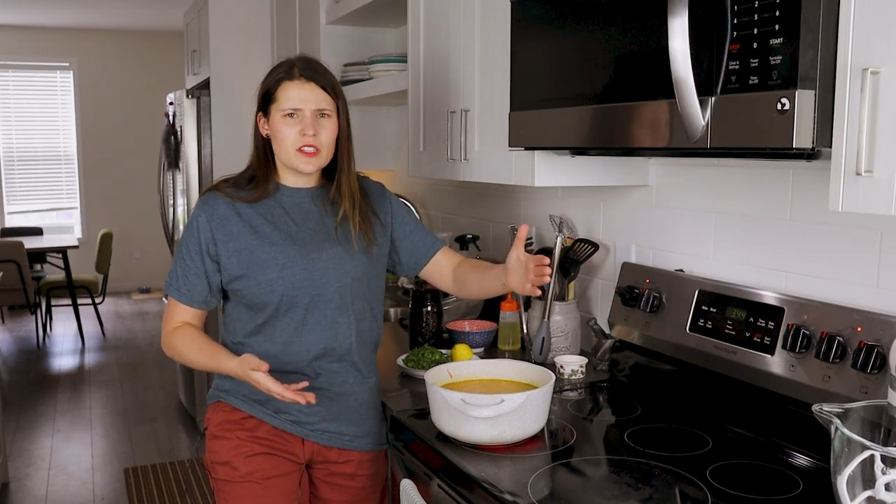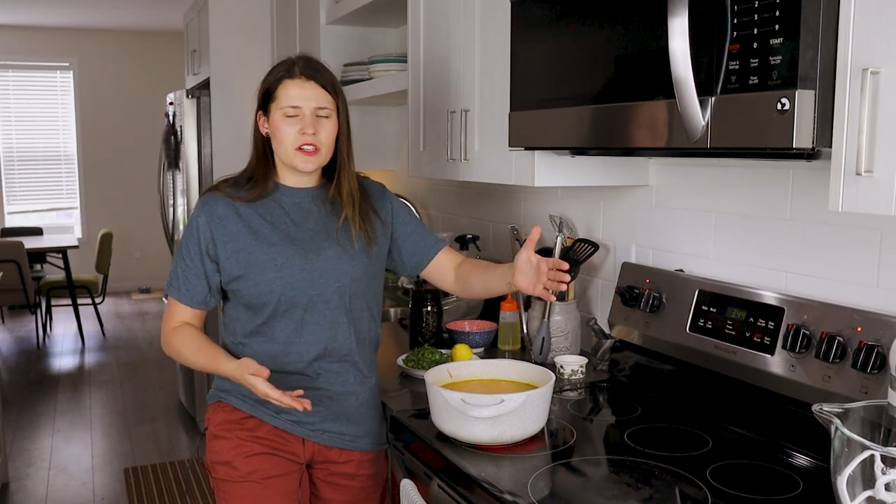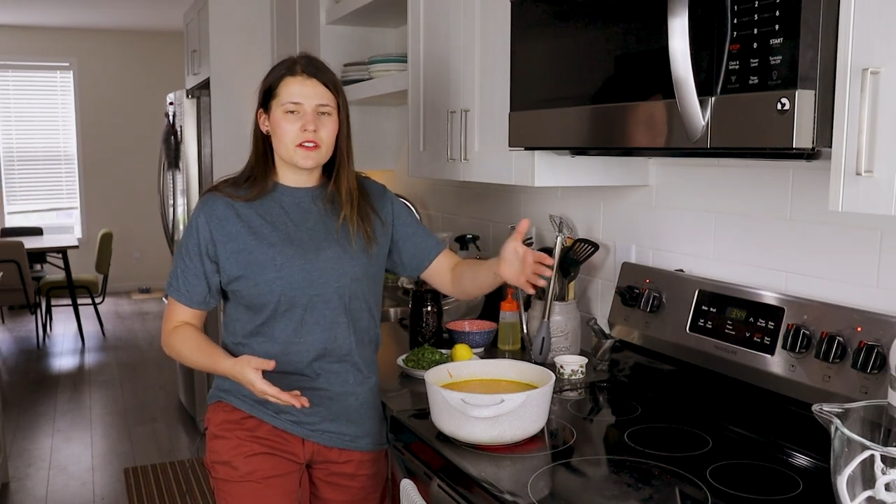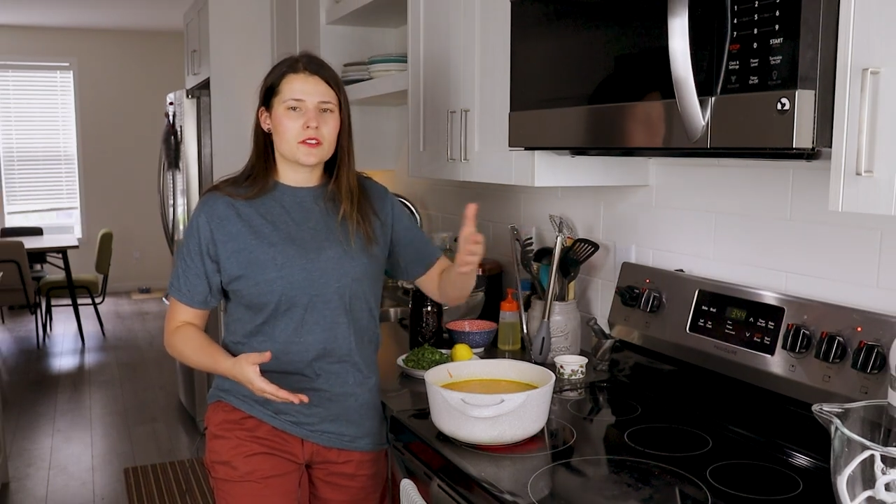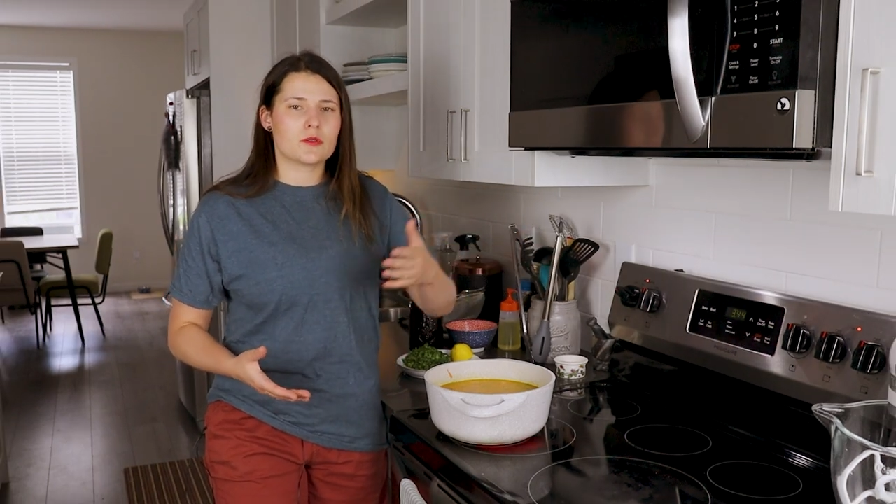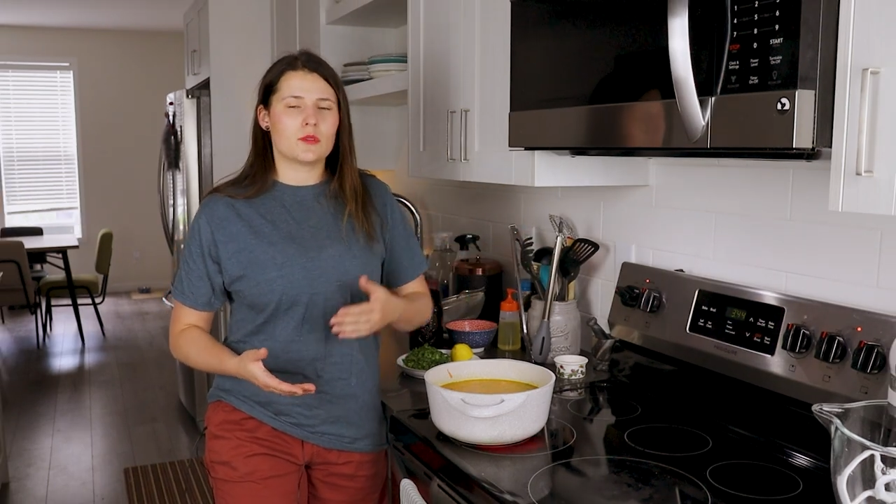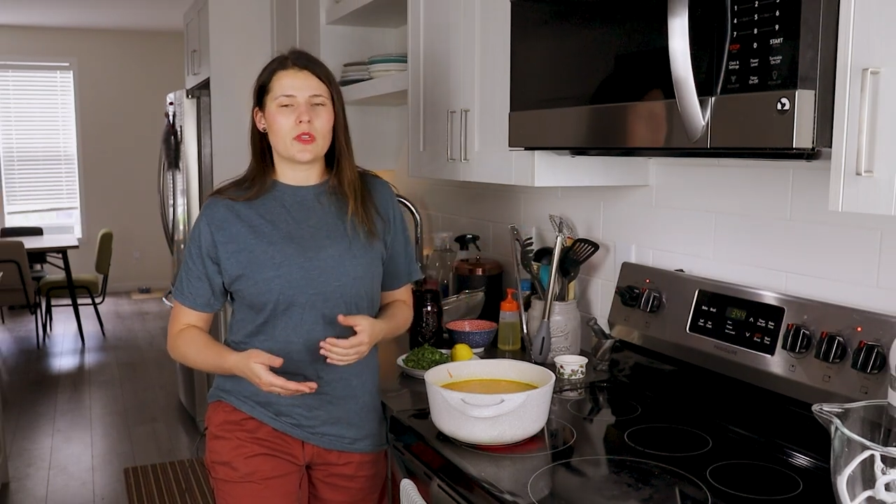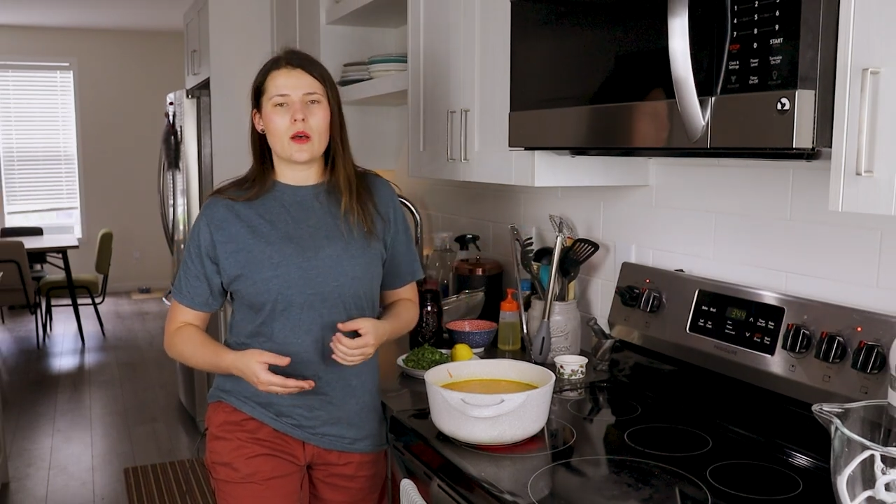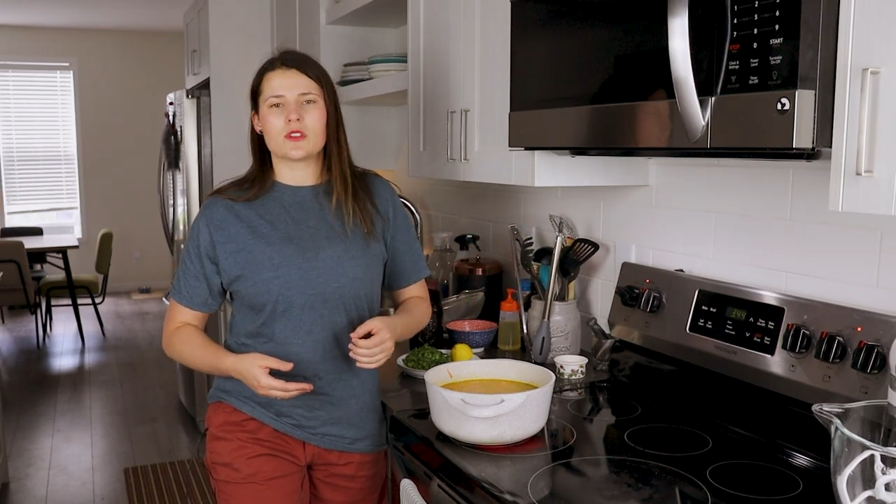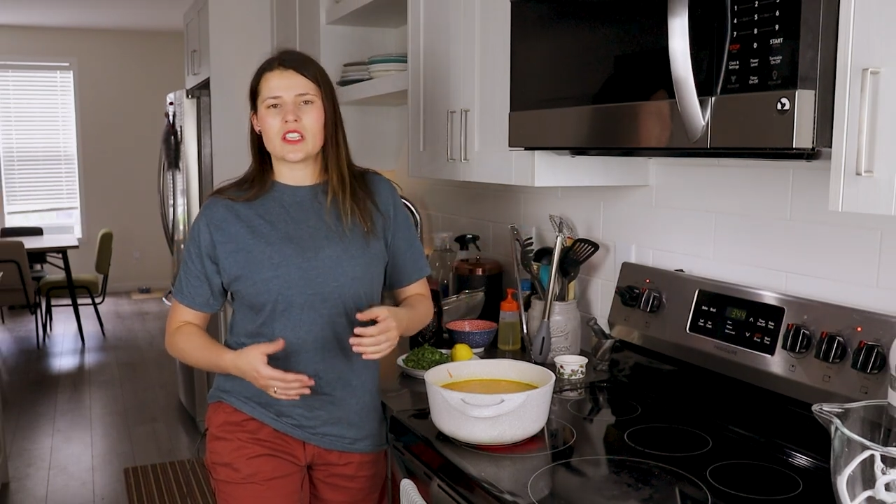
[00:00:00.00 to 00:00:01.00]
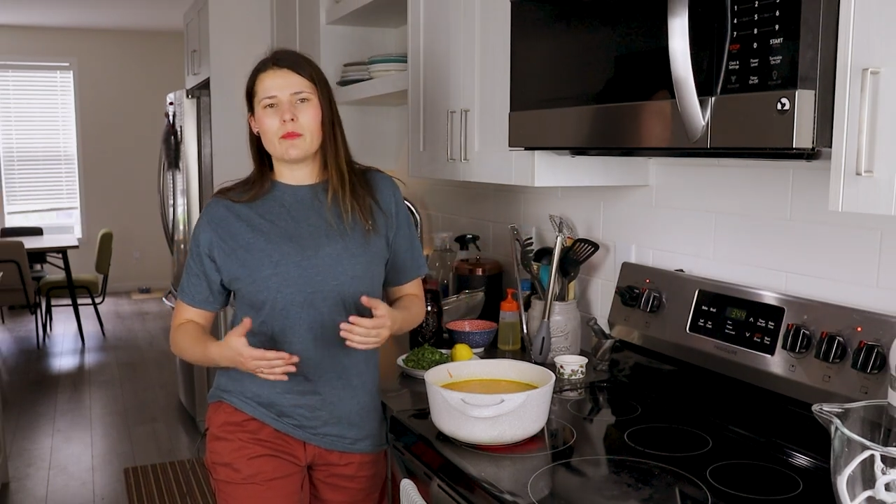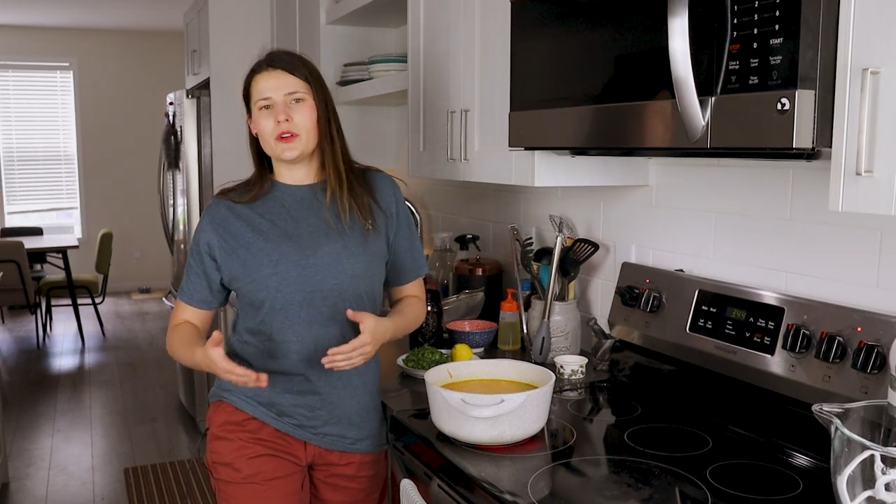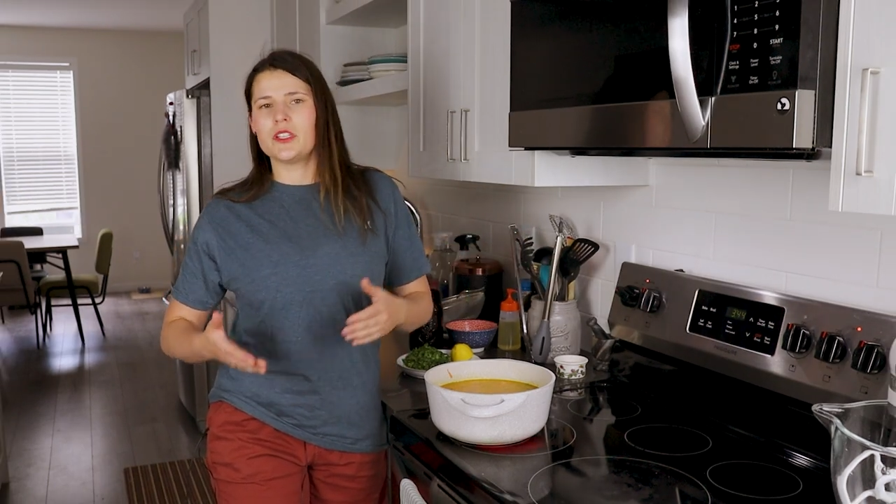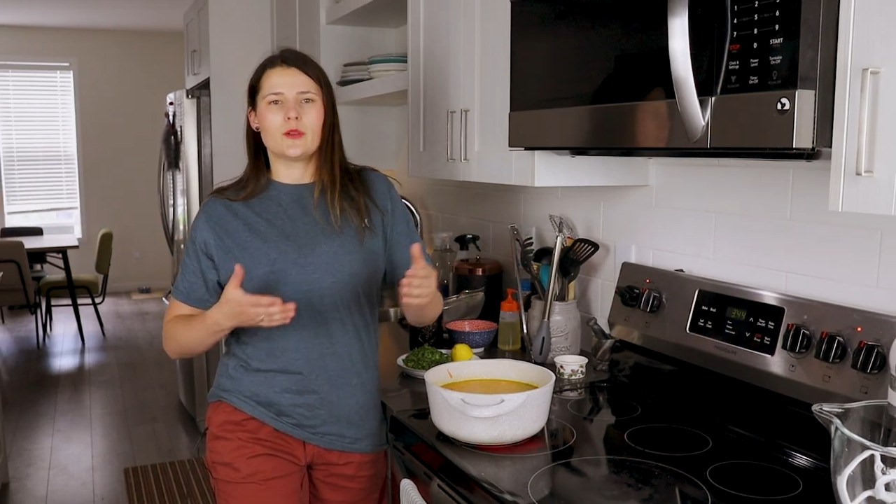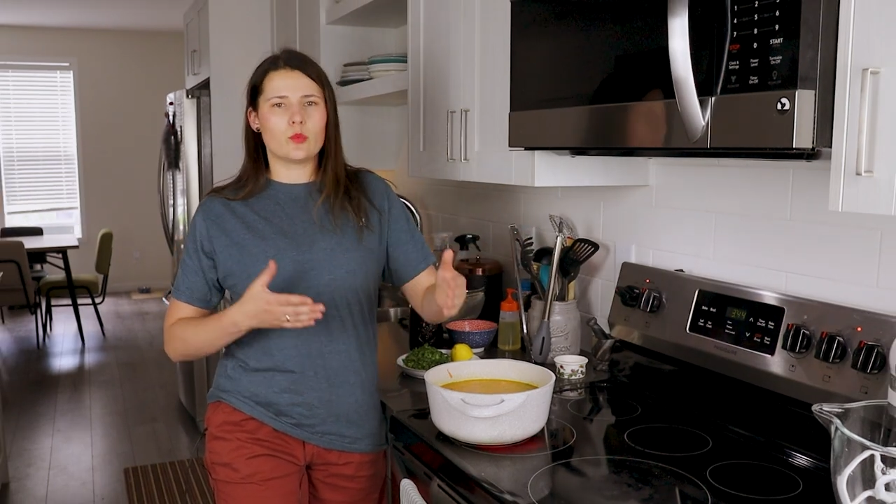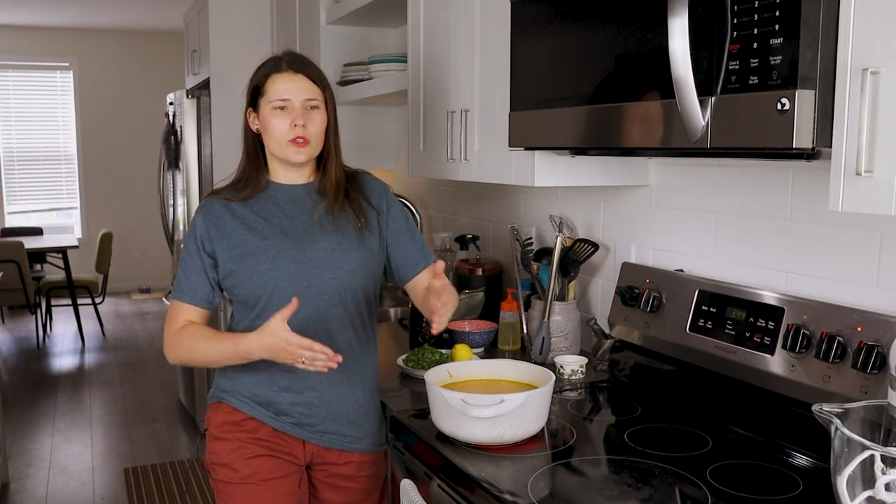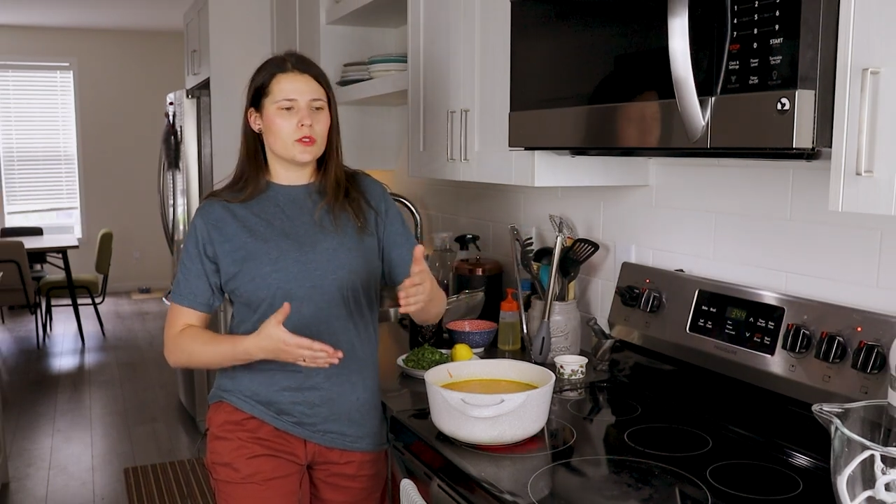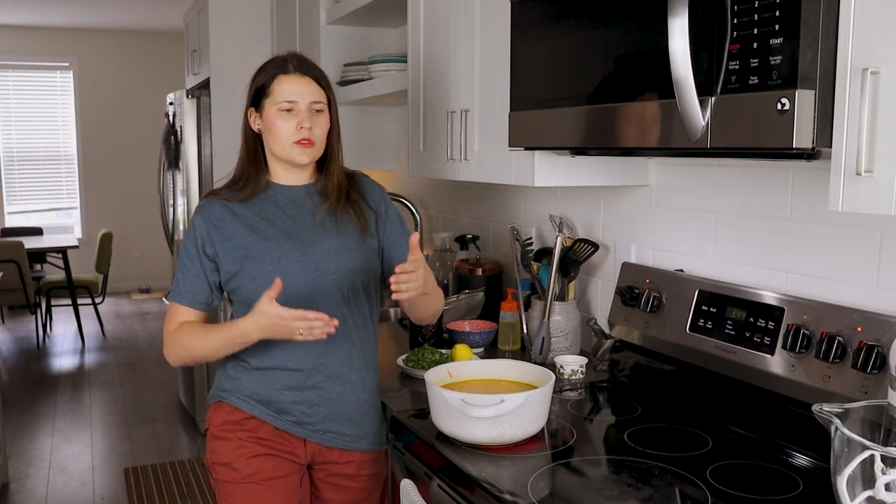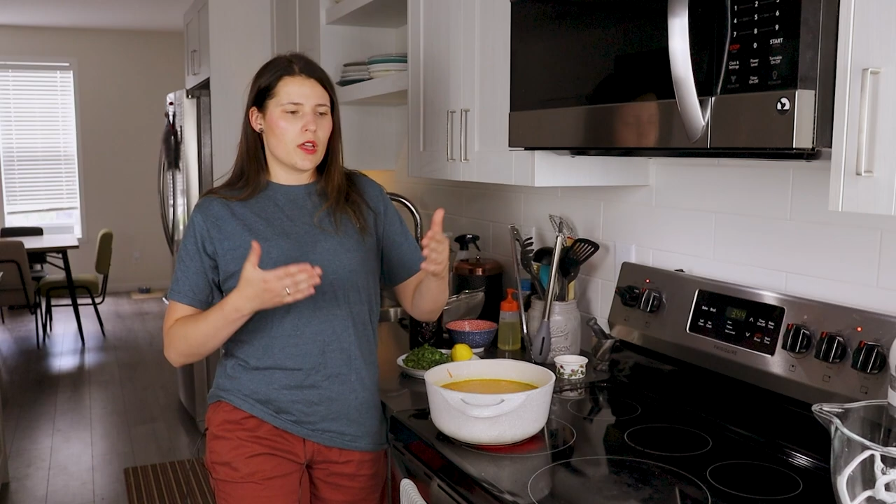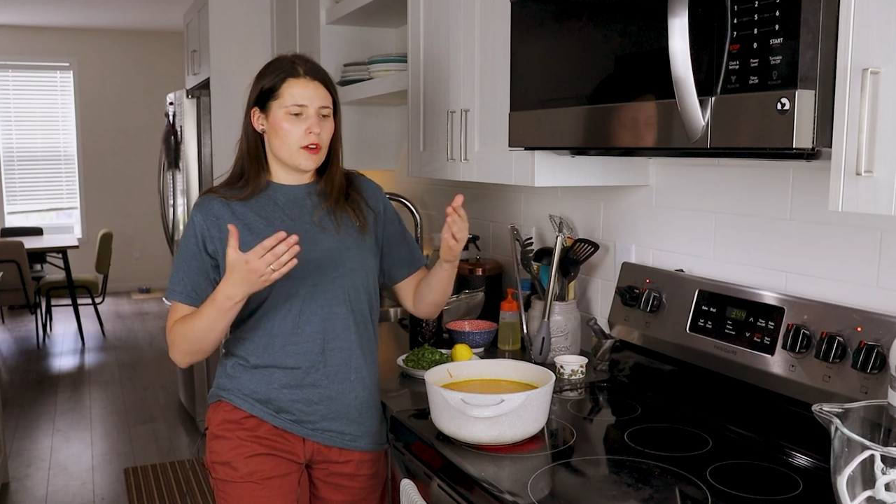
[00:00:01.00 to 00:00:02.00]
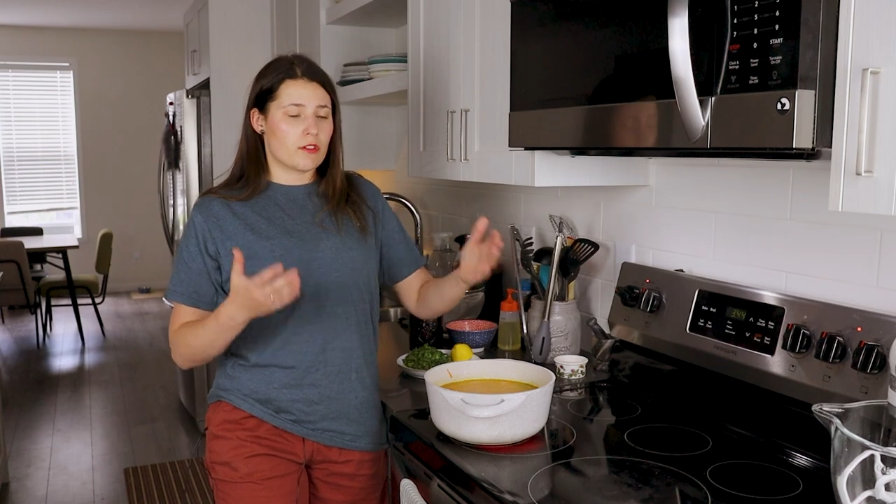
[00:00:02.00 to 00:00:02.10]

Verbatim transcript: years from now somebody will